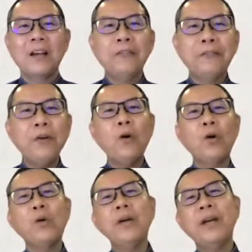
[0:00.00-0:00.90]
A
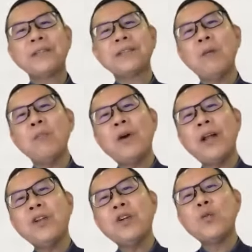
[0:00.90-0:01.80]
foe is
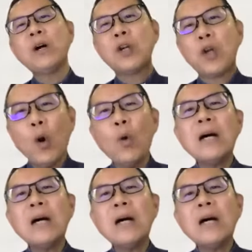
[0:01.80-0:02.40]
someone who will go